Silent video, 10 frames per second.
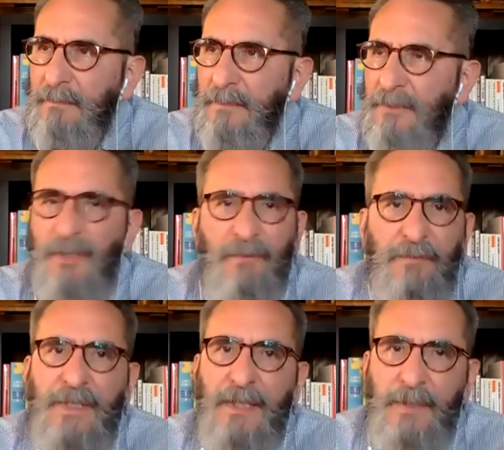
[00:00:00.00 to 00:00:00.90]
did you ever
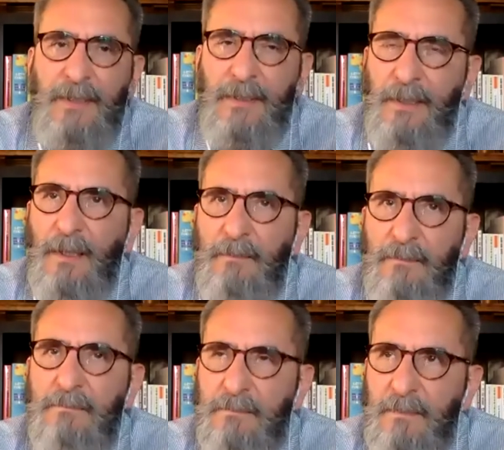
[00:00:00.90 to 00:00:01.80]
forgive me? You know,
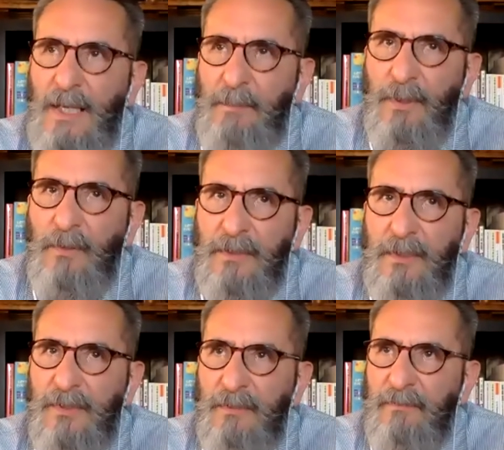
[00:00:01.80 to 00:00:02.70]
I'm, I blew it.
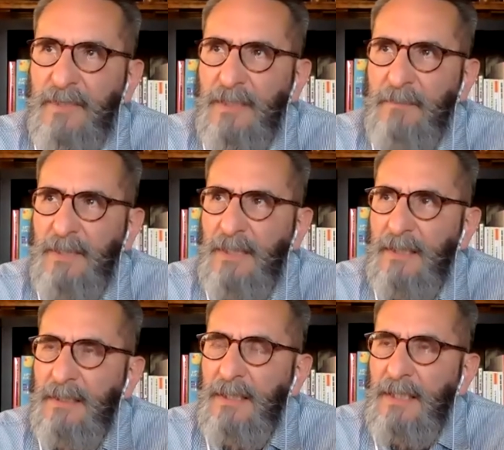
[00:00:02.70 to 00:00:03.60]
Did you ever forgive me? And I,
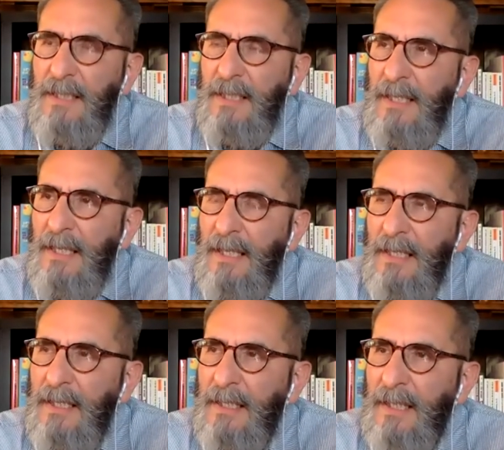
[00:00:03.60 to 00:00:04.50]

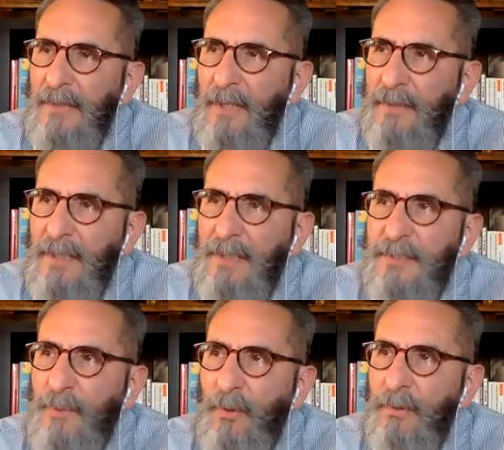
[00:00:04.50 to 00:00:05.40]
I thought, now oh, this
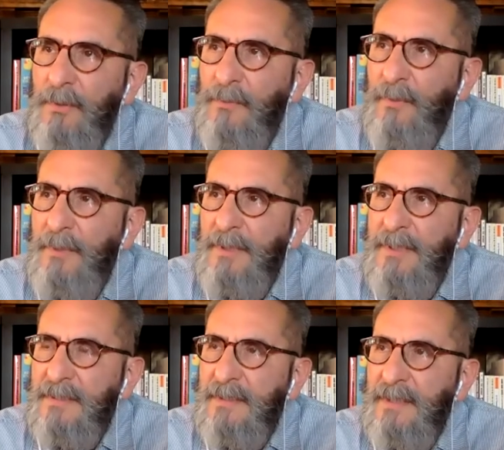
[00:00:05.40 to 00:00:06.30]
poor old woman is
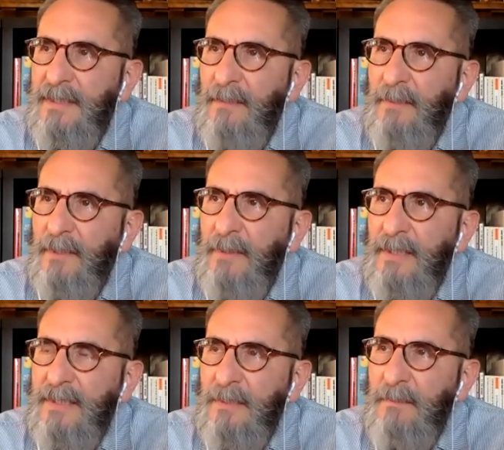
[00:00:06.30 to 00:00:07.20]
sitting here
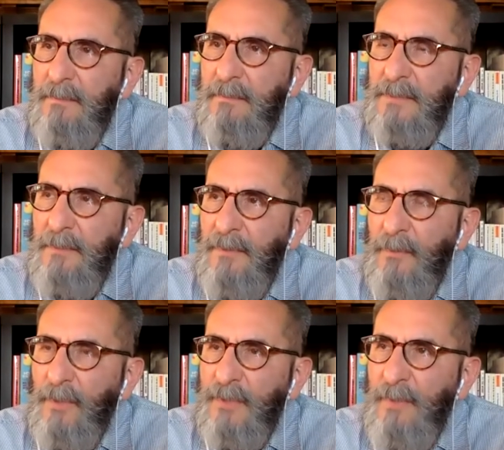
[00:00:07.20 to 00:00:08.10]
regretting some some of the
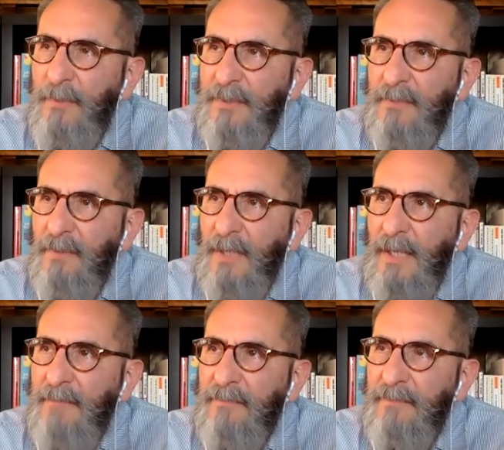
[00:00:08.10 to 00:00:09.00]
worst moments of her
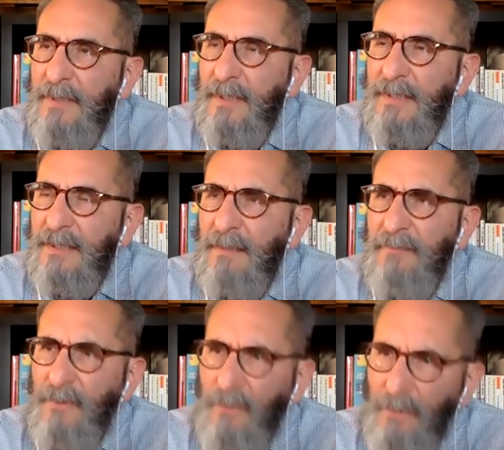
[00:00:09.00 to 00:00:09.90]
life. And I said, of
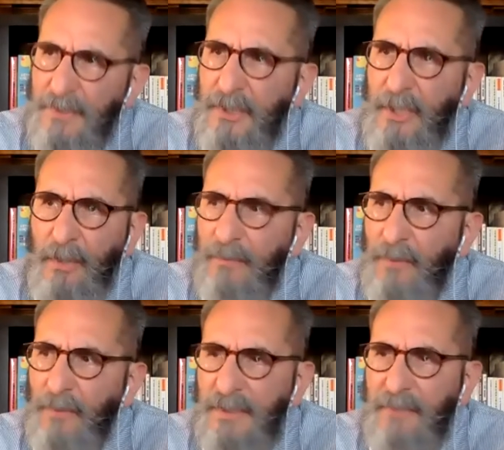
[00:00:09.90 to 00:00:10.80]
course, you know, of
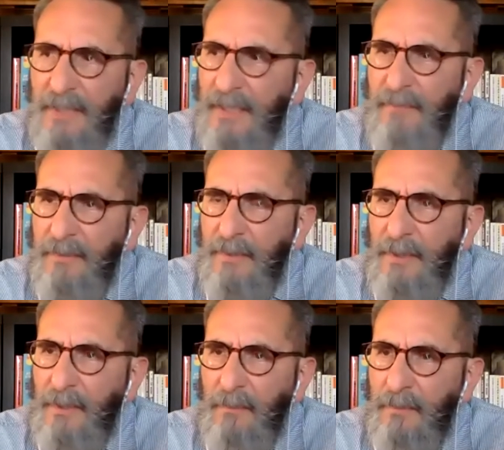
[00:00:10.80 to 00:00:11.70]
course I forgave you. You
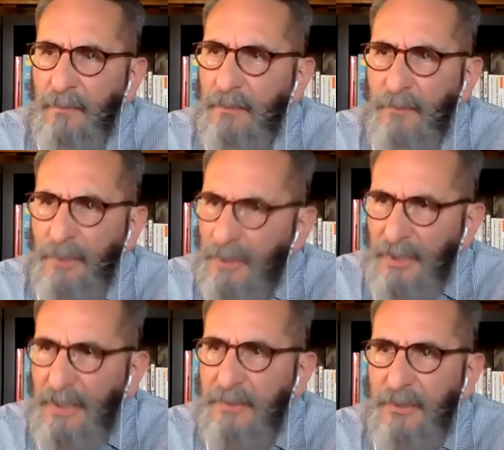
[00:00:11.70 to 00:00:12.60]
know, we're we're
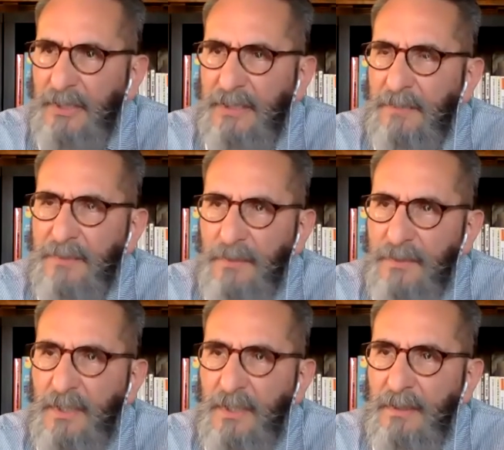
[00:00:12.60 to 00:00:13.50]
good. Geez, I'm so
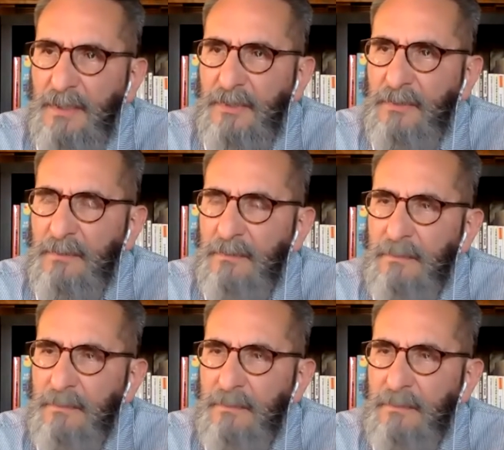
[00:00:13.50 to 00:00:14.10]
sorry that you